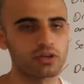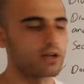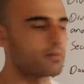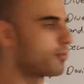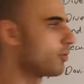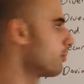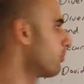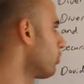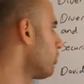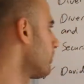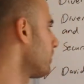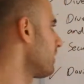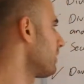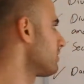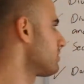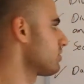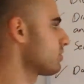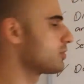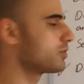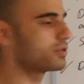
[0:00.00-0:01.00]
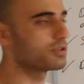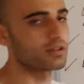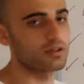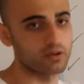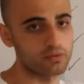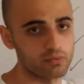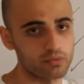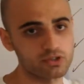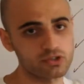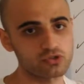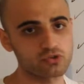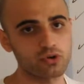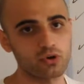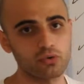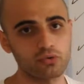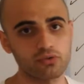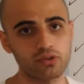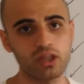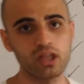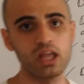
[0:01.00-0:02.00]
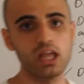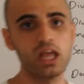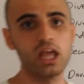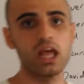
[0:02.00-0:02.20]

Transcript: you're going to put more money in security than risk growth.